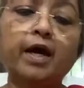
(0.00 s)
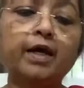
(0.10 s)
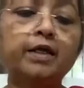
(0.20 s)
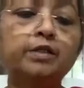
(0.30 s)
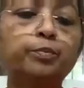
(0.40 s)

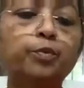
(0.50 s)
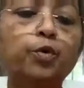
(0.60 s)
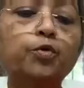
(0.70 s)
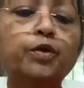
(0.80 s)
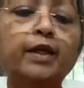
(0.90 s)
And
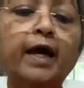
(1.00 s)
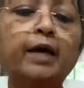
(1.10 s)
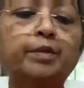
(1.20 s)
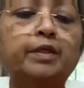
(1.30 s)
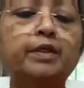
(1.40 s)
more
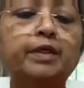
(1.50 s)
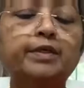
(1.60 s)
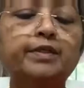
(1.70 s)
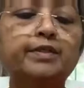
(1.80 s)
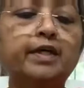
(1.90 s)
reliably,
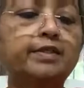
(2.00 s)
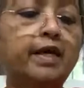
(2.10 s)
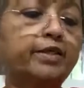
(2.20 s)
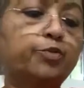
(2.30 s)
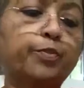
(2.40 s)
it is
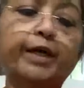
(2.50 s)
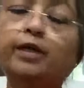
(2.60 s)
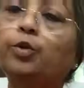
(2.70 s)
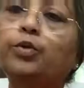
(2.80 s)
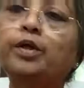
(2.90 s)
assessed
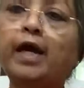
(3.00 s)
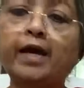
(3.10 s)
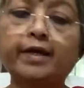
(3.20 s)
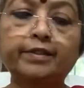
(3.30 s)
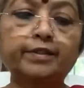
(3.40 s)
by
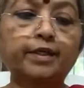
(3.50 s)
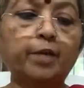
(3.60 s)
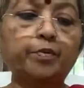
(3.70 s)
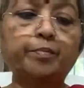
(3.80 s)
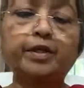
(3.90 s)
looking at
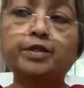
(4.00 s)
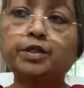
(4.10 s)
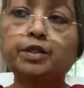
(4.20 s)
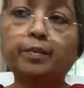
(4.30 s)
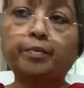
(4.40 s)

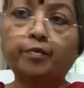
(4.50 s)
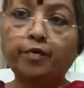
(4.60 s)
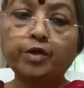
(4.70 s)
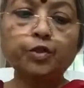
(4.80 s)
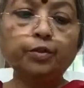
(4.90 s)
capability
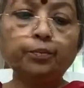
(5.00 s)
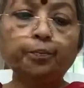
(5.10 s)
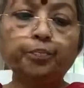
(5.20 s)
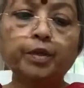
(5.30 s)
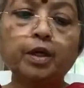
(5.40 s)
deprivation.
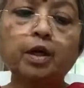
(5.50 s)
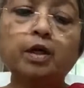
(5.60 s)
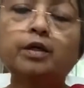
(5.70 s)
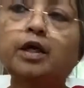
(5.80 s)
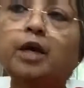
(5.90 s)

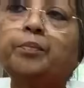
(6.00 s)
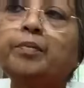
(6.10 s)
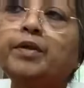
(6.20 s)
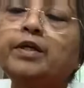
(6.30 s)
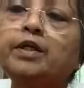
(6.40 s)

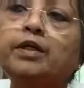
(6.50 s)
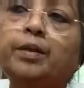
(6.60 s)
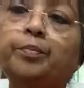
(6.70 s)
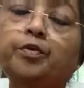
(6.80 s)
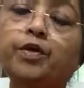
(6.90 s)
Capability
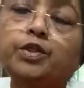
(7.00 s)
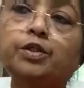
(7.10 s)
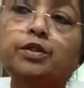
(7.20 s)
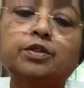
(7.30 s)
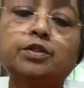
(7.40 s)

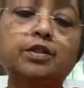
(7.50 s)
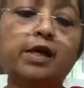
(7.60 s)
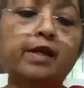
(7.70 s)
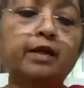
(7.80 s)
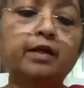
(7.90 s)
deprivation is
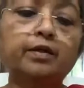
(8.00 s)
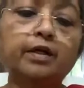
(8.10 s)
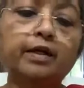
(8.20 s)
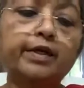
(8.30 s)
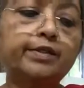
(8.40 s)
directly
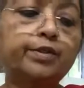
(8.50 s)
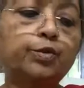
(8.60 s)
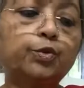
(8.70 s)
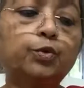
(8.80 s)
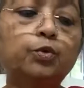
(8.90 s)

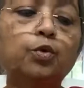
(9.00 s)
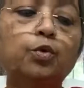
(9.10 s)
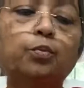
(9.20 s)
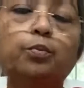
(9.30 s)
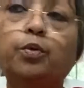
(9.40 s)
related to
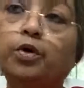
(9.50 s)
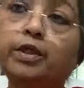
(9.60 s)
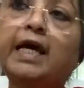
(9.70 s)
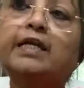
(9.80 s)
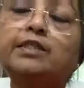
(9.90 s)

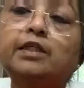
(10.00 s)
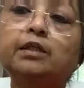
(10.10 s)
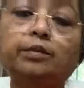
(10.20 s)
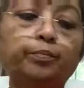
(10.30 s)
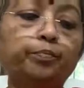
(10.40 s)

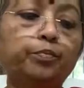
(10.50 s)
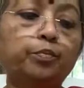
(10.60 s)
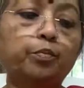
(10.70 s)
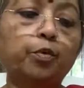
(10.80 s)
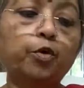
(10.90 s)
mortality,
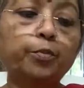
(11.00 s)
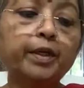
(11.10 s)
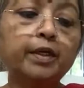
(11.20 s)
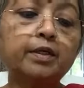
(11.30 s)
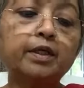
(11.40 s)

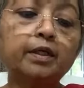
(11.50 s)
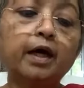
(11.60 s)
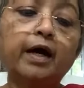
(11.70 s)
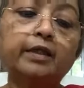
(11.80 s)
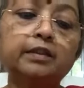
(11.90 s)

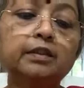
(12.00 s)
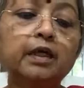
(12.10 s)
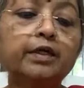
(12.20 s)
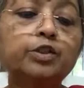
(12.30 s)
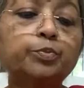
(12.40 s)
morbidity,
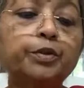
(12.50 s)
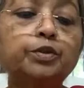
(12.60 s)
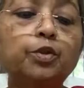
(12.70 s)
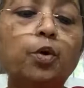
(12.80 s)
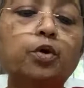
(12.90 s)

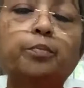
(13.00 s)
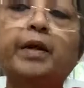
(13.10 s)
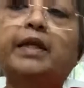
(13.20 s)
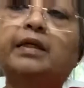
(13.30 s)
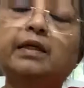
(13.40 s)
undernourishment, or
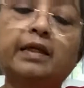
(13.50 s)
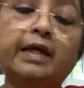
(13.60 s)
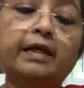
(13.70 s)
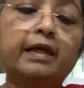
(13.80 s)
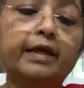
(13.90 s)
medical
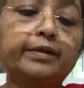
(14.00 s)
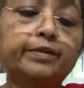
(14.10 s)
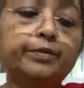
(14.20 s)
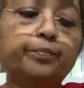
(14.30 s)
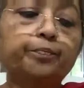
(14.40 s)

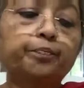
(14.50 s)
neglect.